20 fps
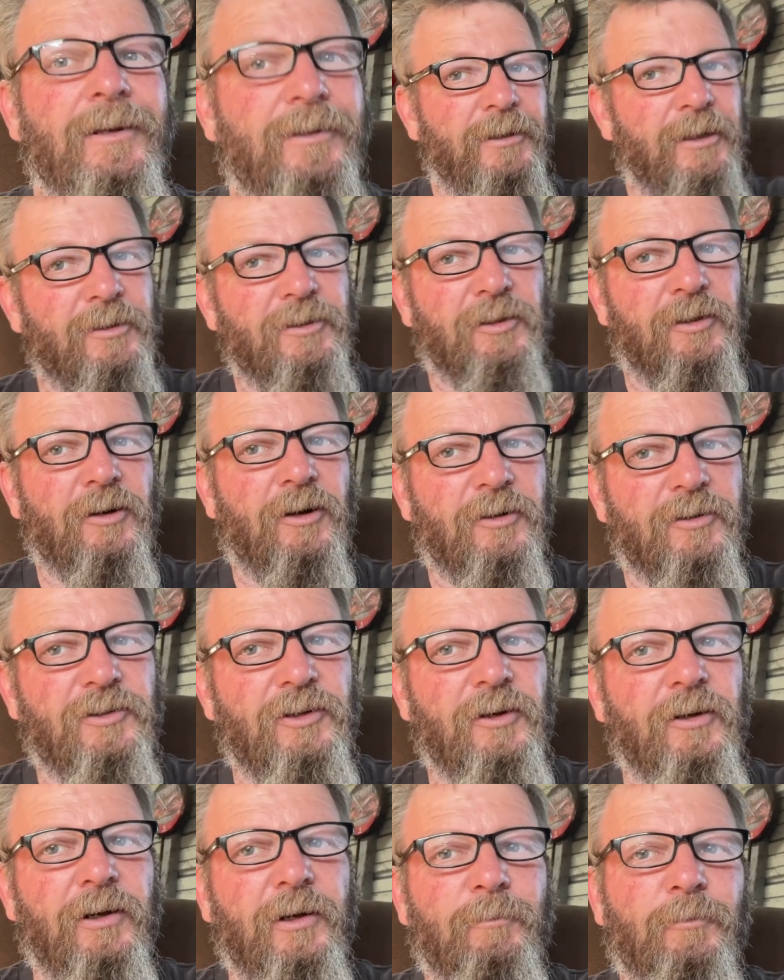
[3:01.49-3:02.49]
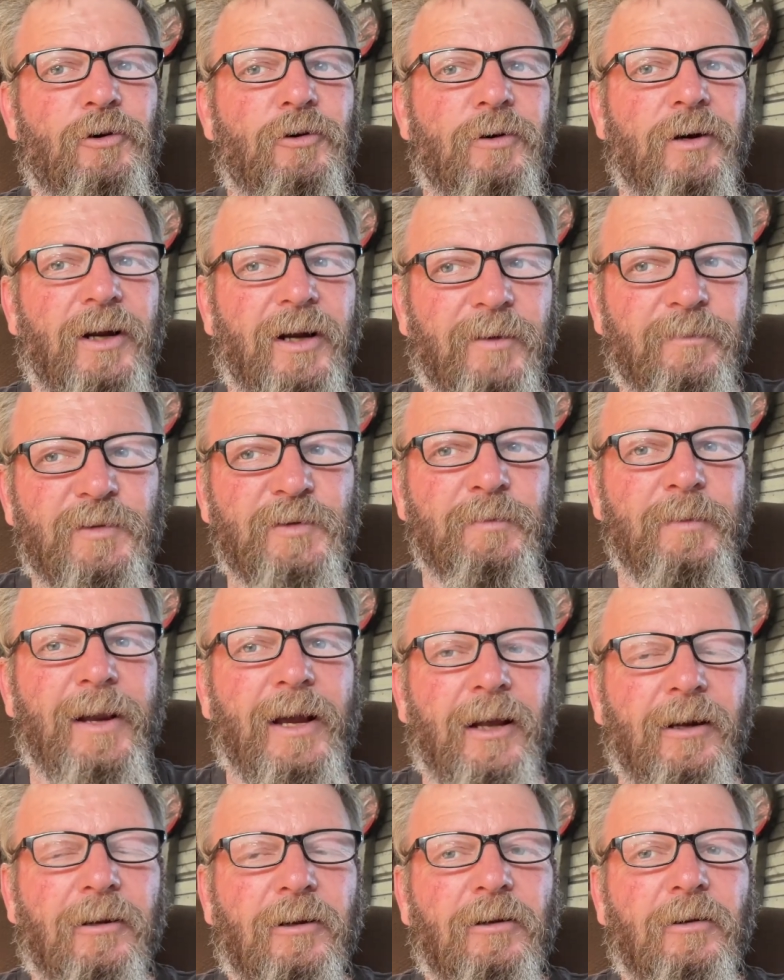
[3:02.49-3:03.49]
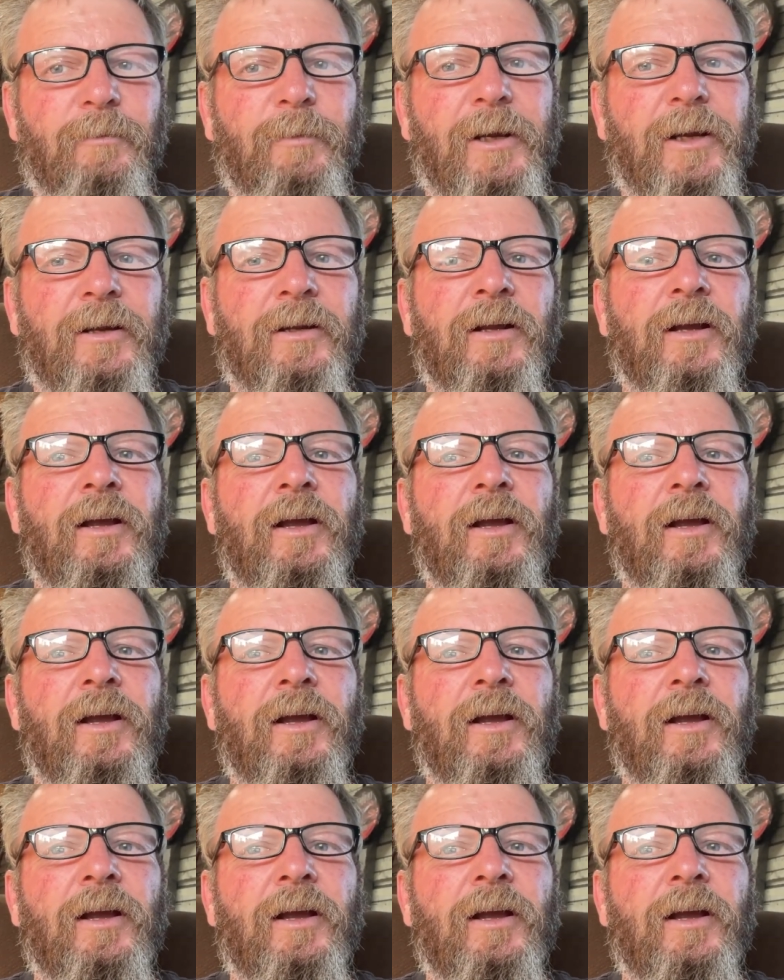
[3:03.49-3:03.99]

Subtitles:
Doesn't cost you anymore, helps me out a little bit.